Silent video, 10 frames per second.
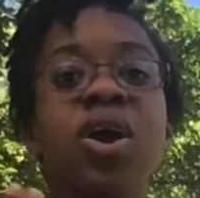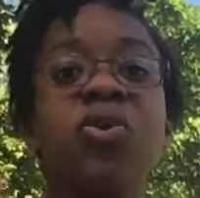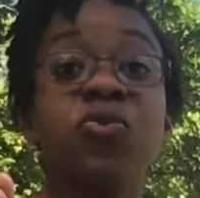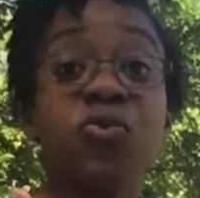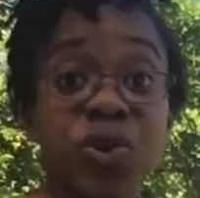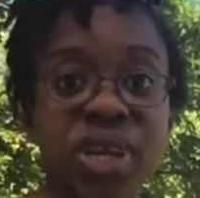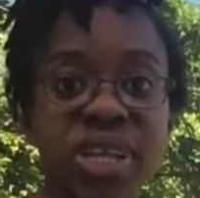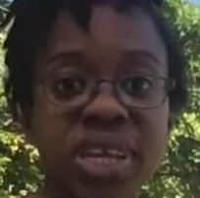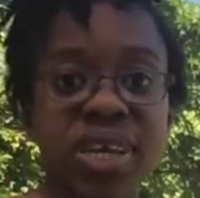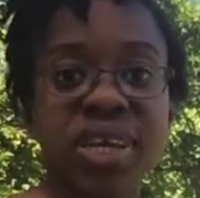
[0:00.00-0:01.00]

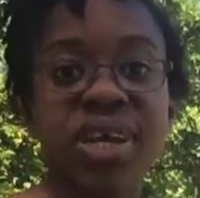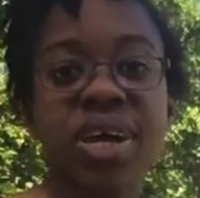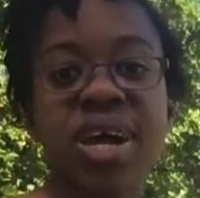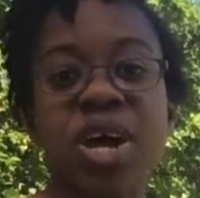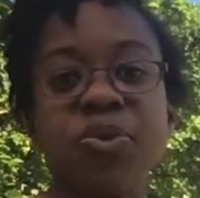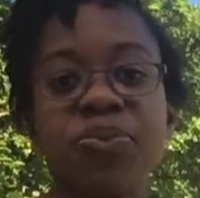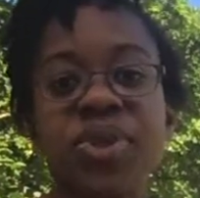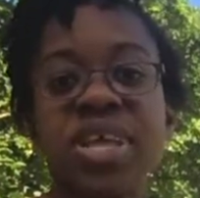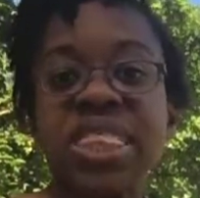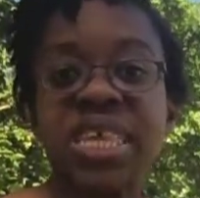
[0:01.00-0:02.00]
really
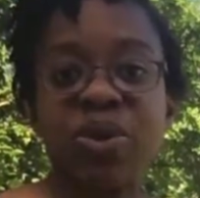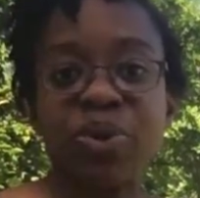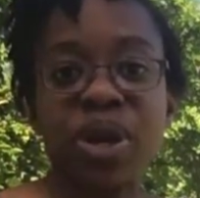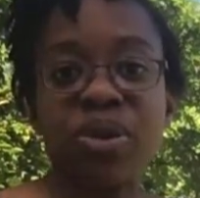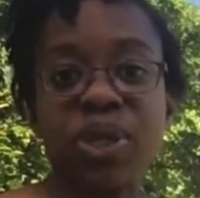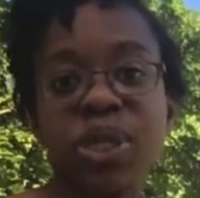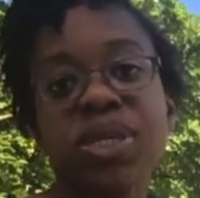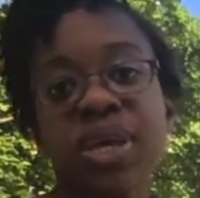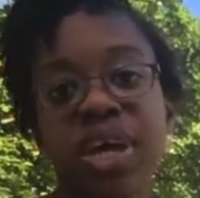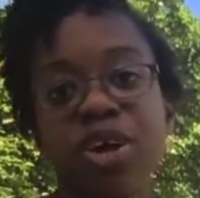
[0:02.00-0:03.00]
think about
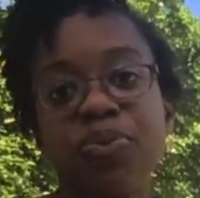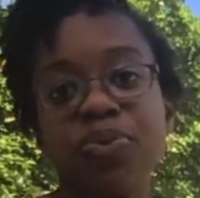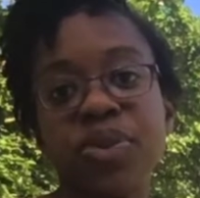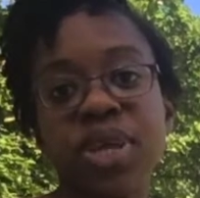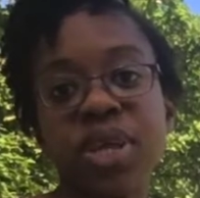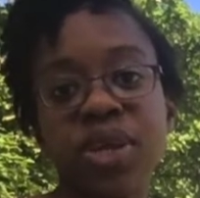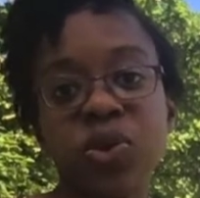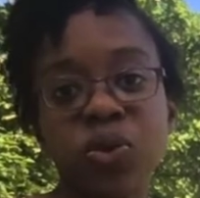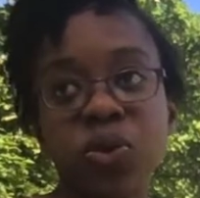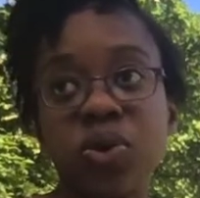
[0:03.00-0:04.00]

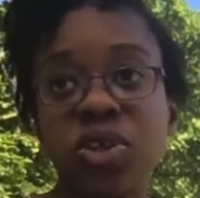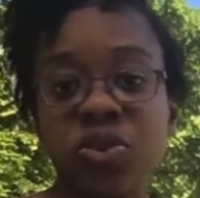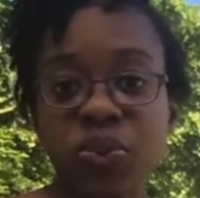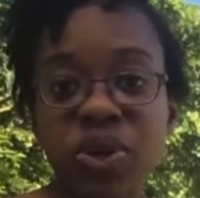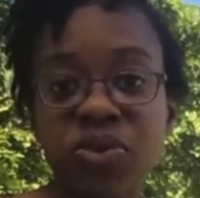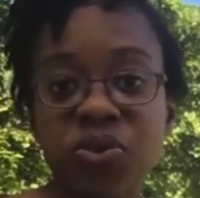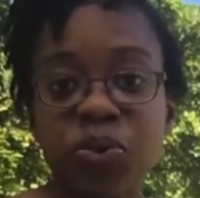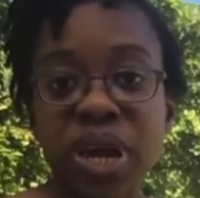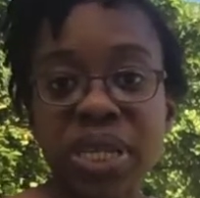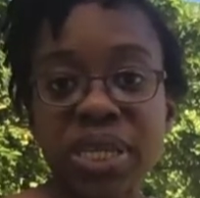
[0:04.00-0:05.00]
your spiritual
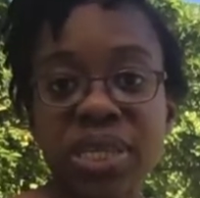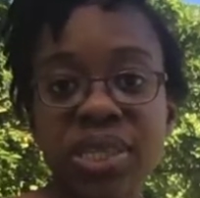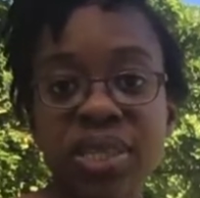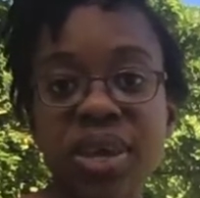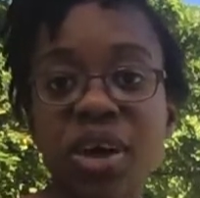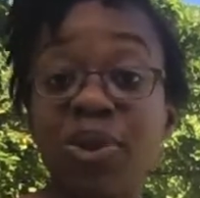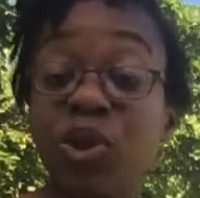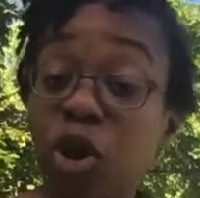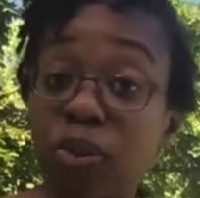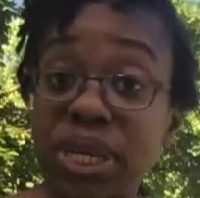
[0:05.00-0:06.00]
practice and
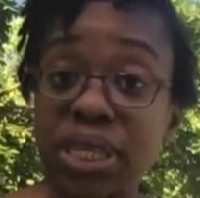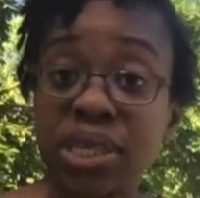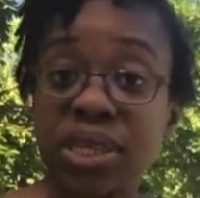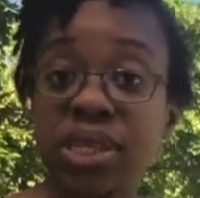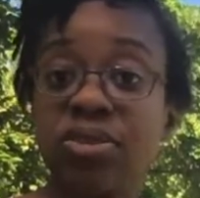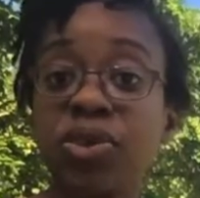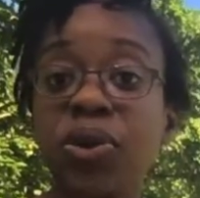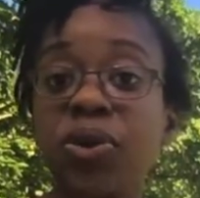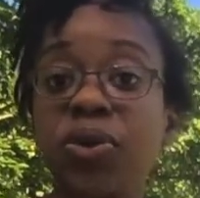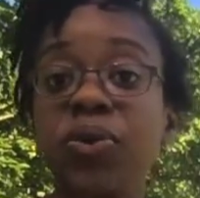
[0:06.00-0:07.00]
your hobbies.
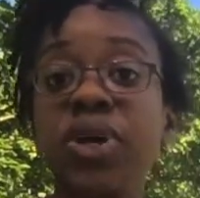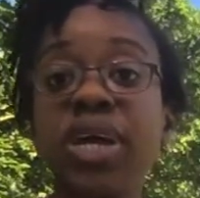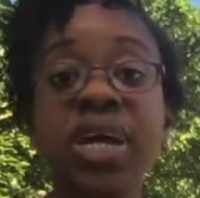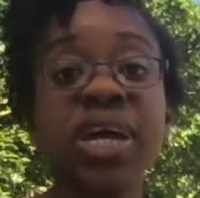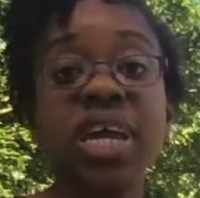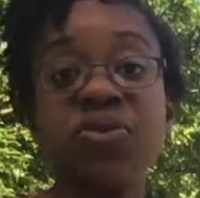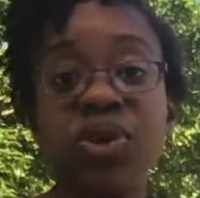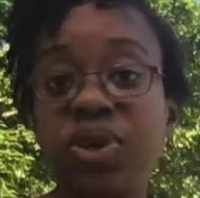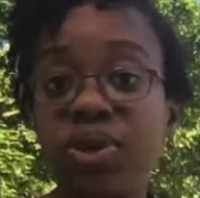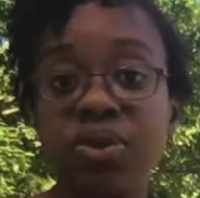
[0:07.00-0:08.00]
So if
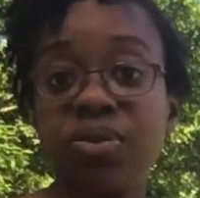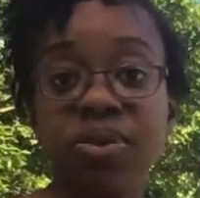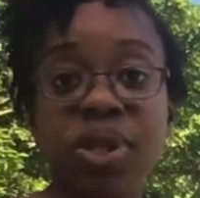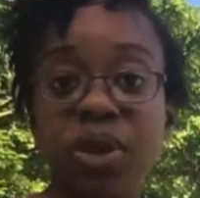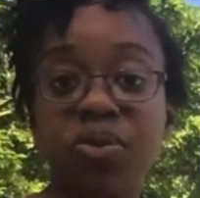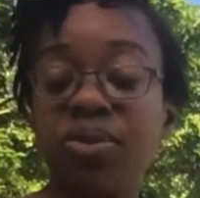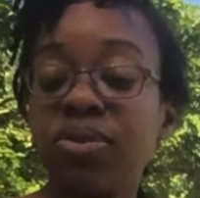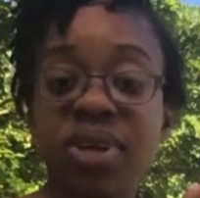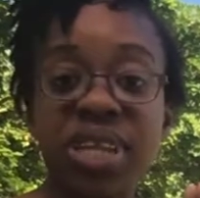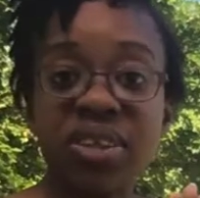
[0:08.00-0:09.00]
you, you know,
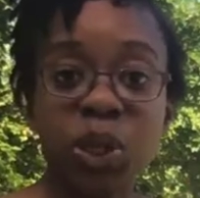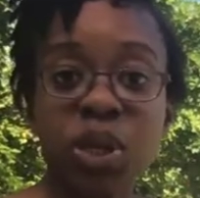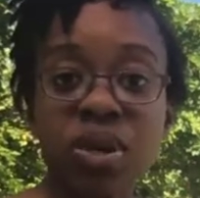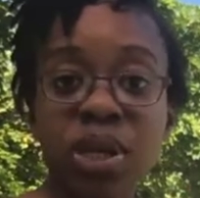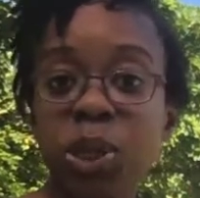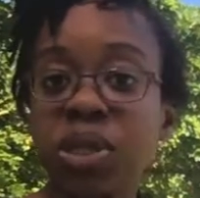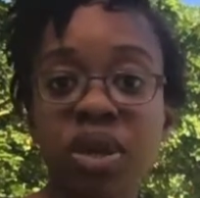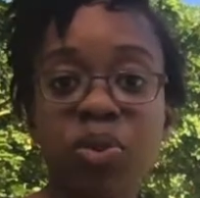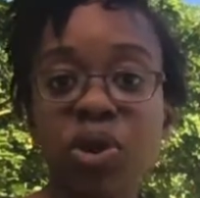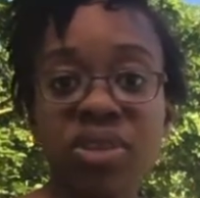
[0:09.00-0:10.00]
attend a church, a
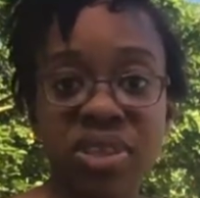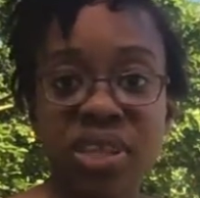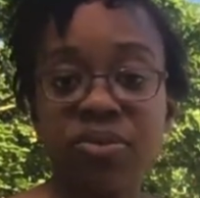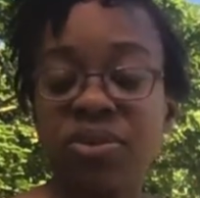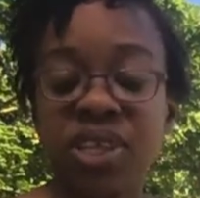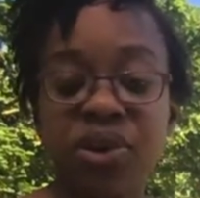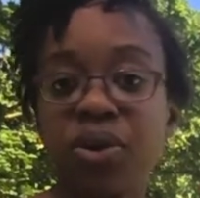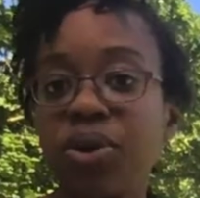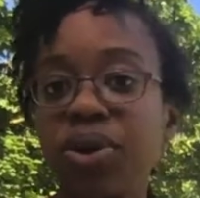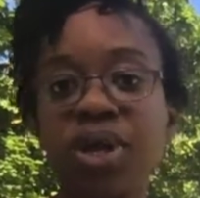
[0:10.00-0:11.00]
mosque, a
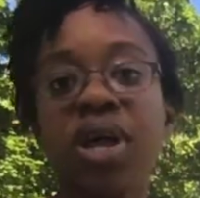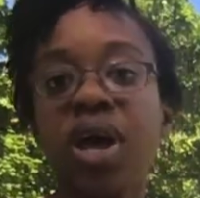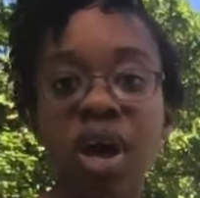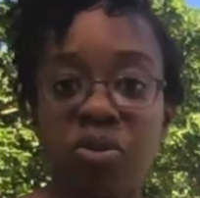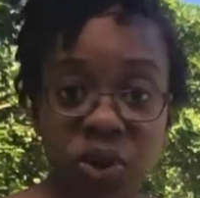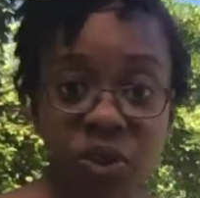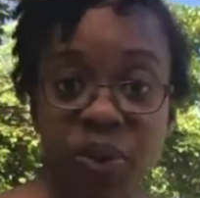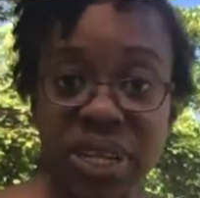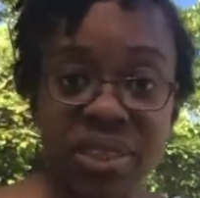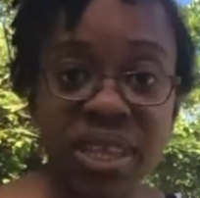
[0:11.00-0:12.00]
synagogue, whatever
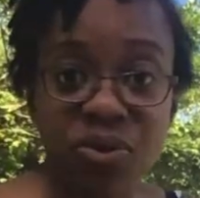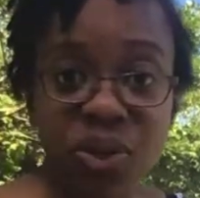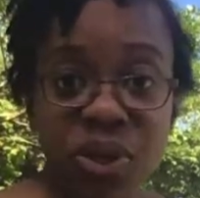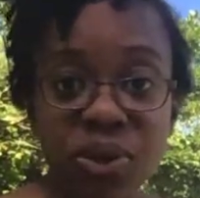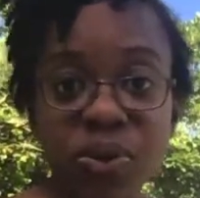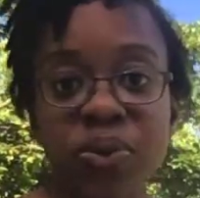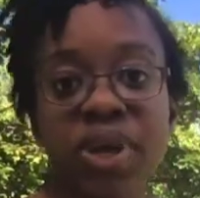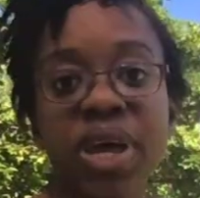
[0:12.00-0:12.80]
practice that you do,